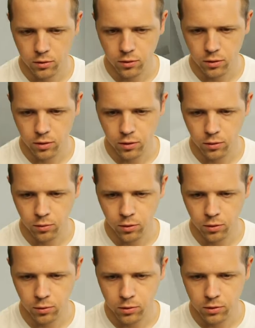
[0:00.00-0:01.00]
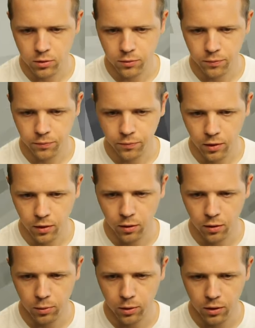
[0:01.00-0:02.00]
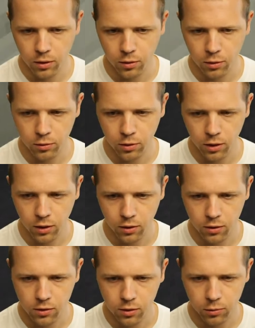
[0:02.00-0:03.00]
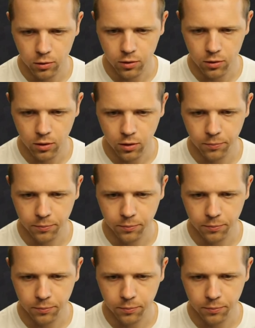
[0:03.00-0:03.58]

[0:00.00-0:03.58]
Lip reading: I know there was. There we go. Okay, let's see what these are.